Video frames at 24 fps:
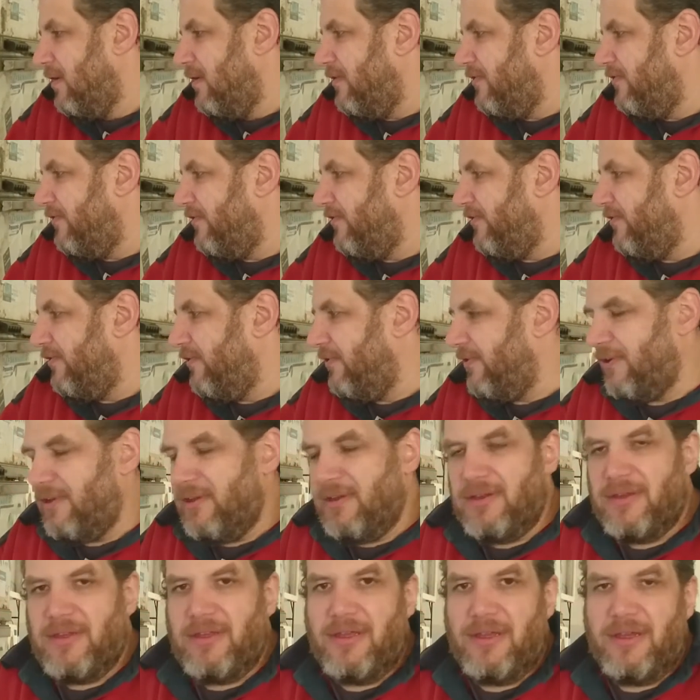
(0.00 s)
And just doing
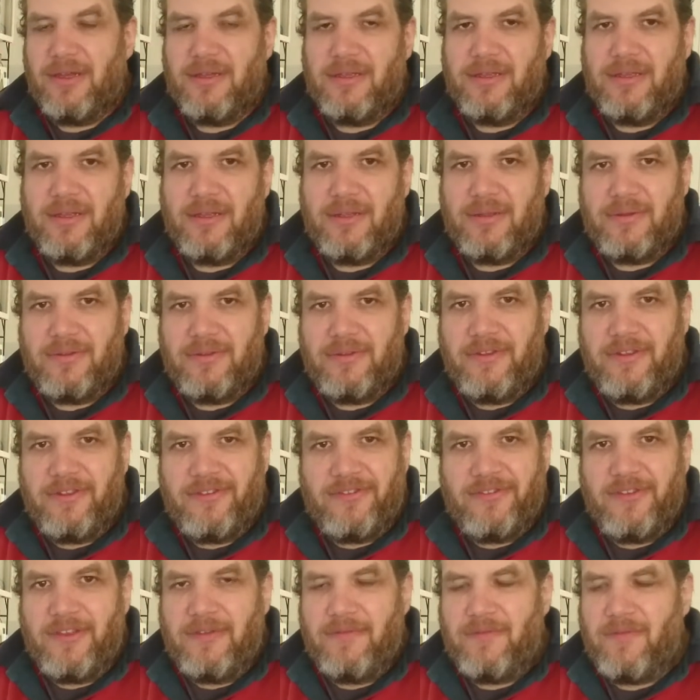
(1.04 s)
a
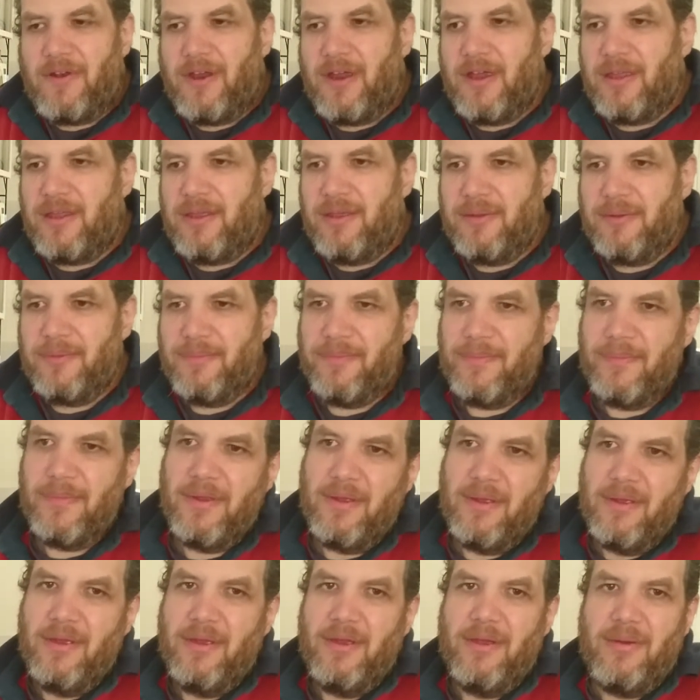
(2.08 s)
disk defrag
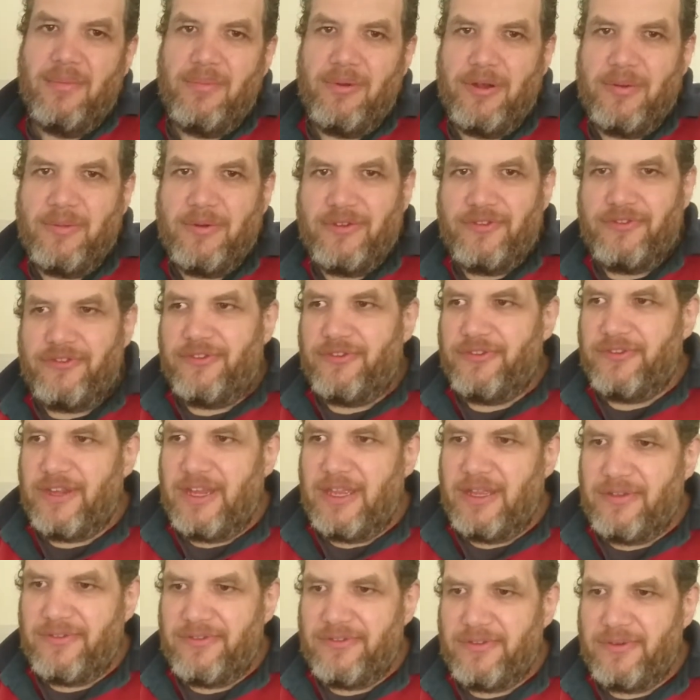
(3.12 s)
pretty much just
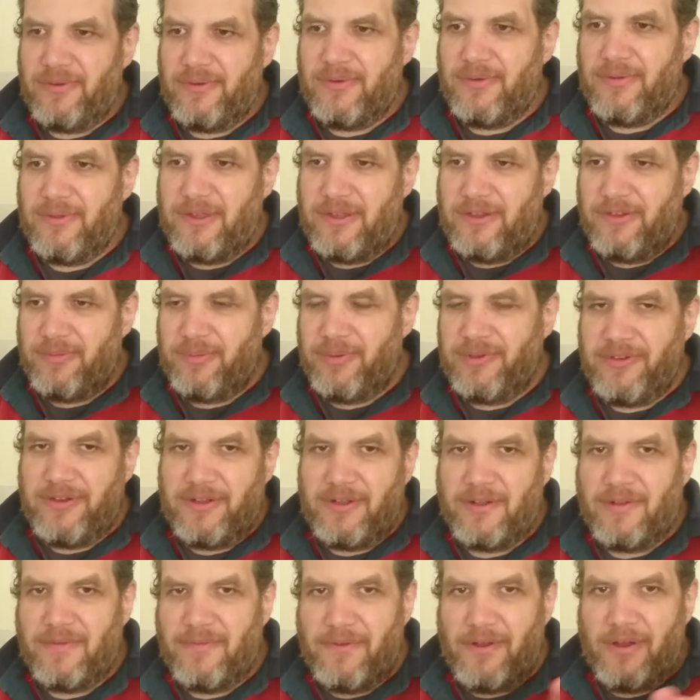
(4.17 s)
gets all these
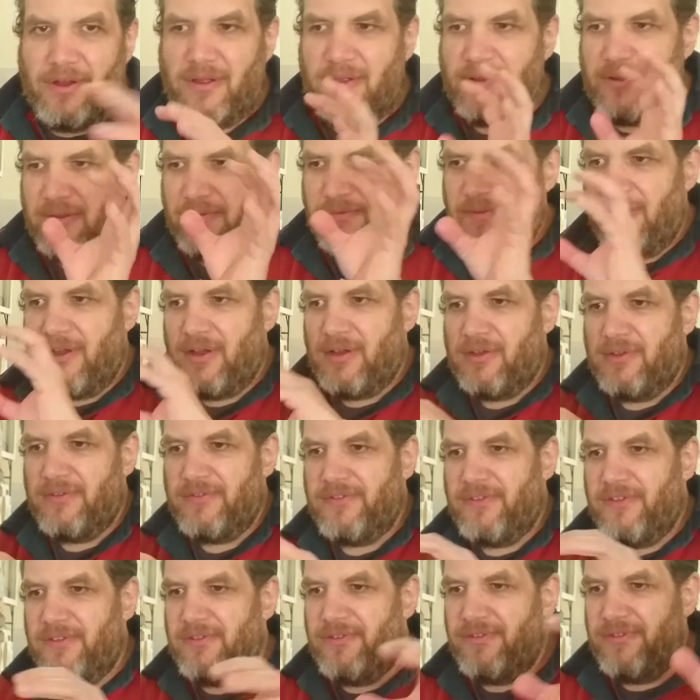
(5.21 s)
particular
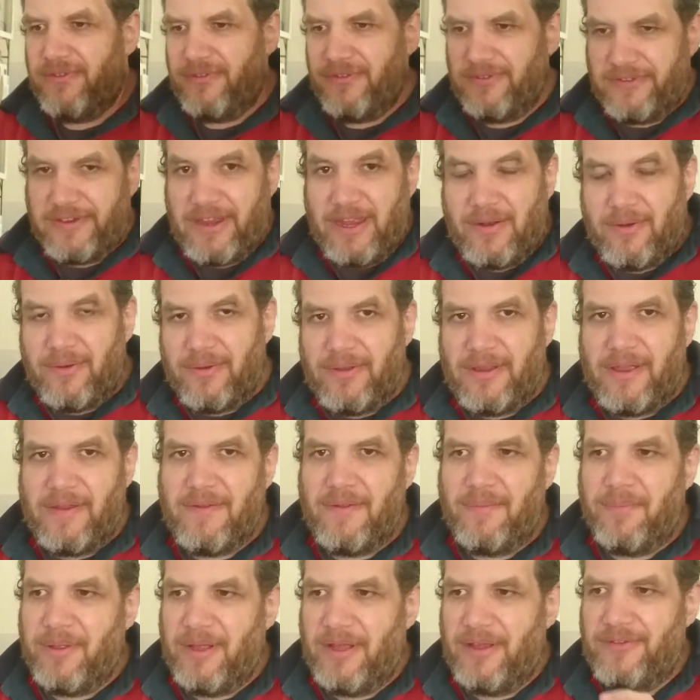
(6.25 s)
files that's scattered all over
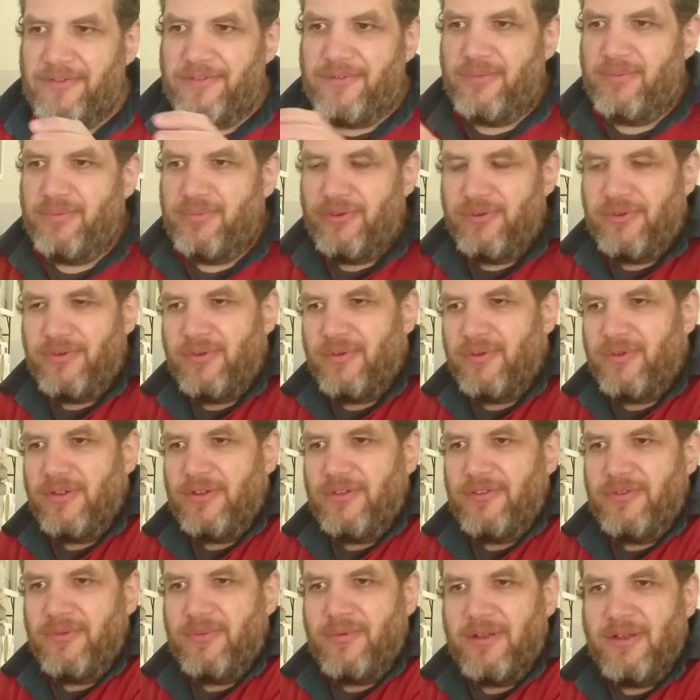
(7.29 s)
the place and put it all
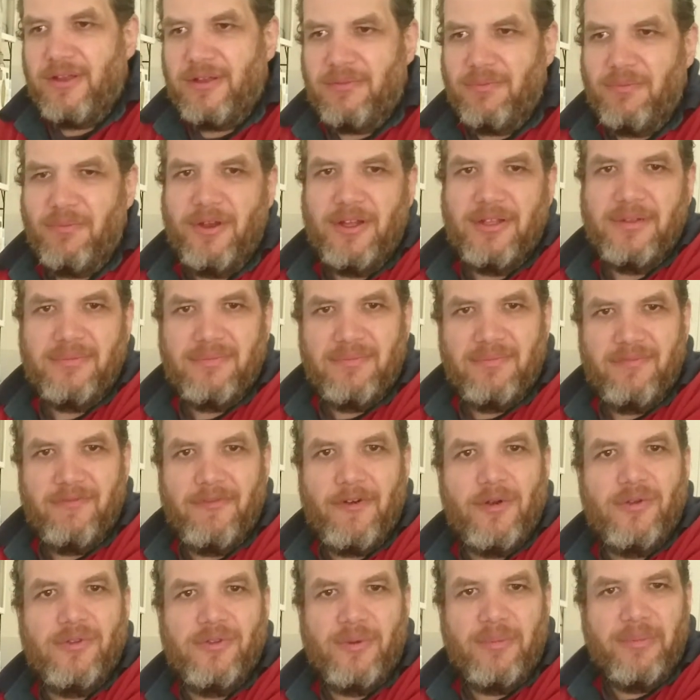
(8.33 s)
into one
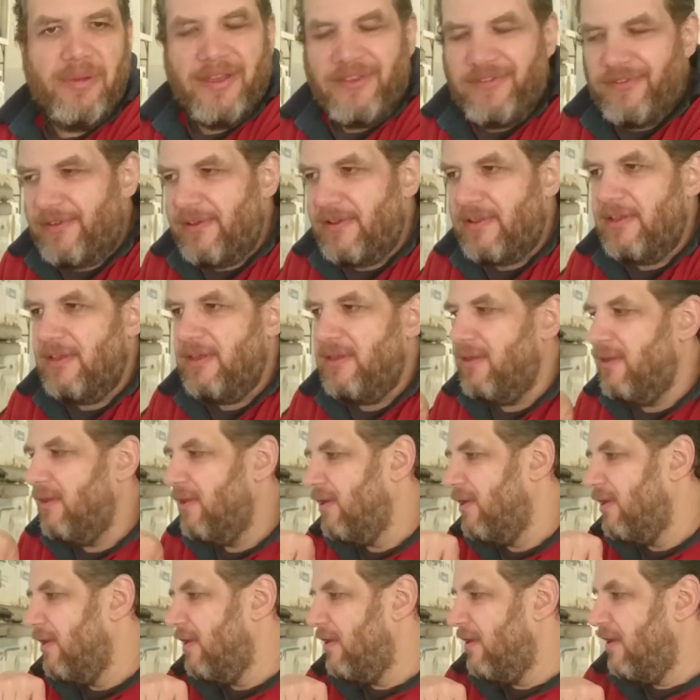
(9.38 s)
folder basically.
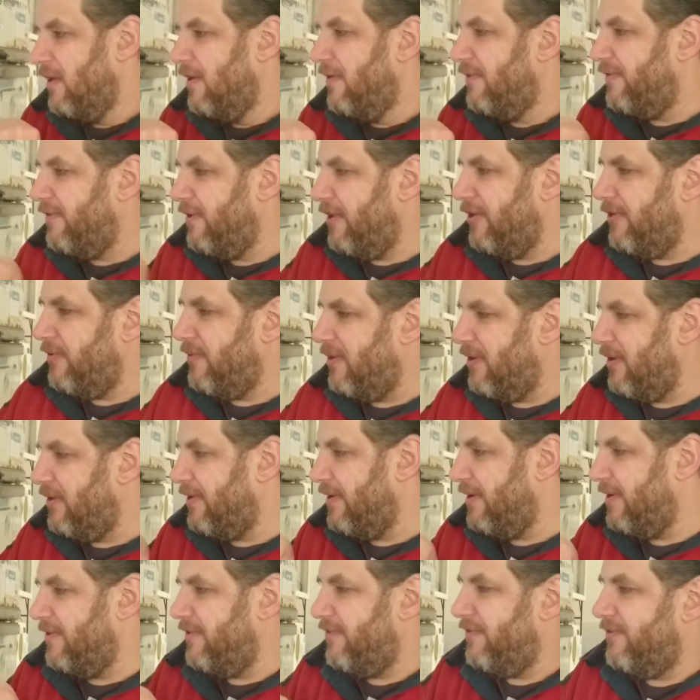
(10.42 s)
So that's what it
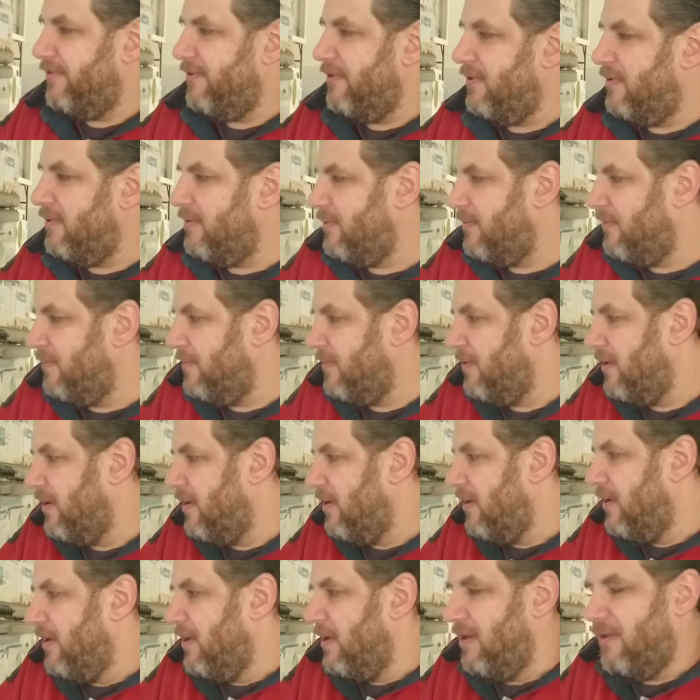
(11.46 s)
does, and
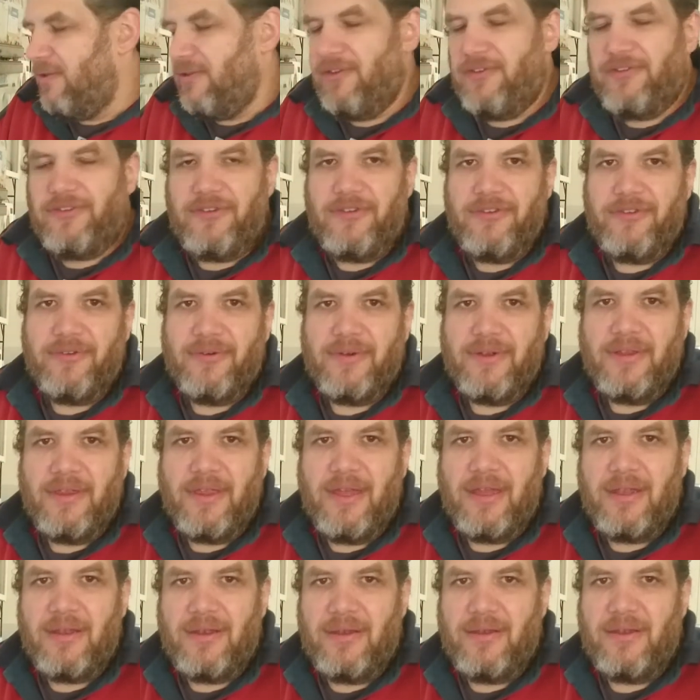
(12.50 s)
usually doing
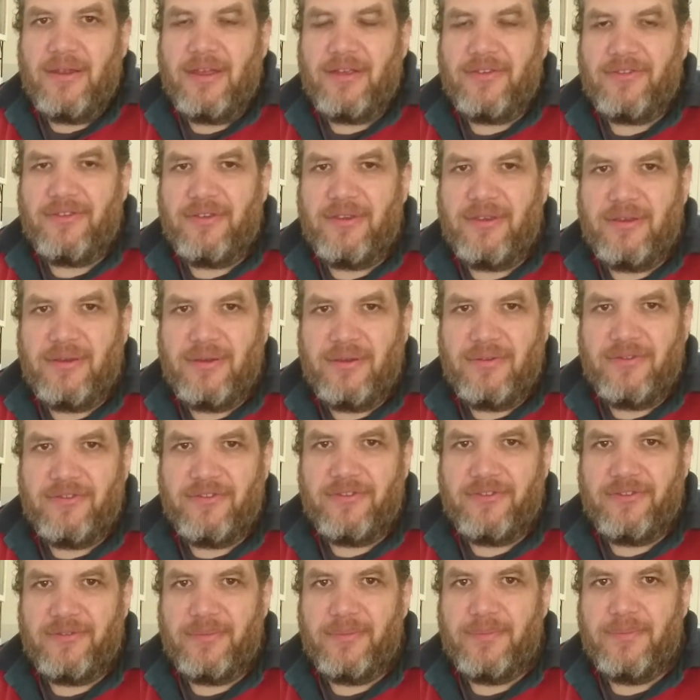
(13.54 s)
that, it actually
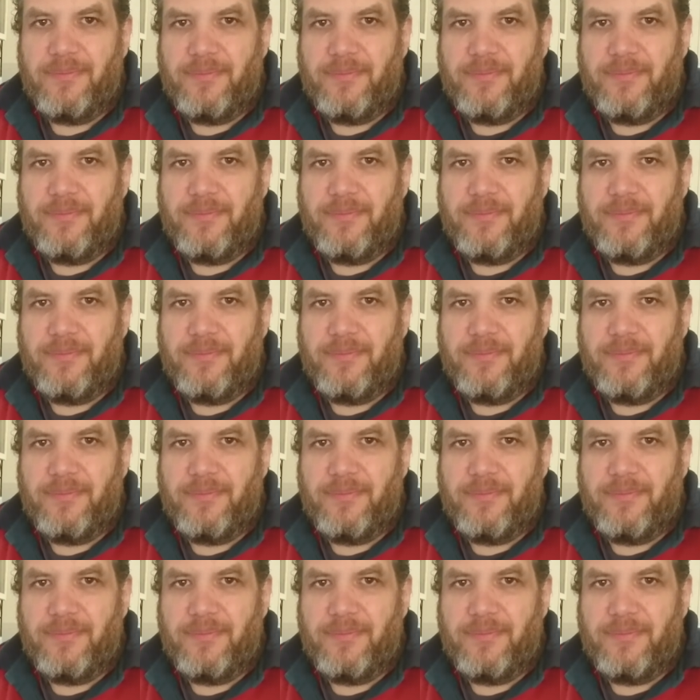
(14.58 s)
just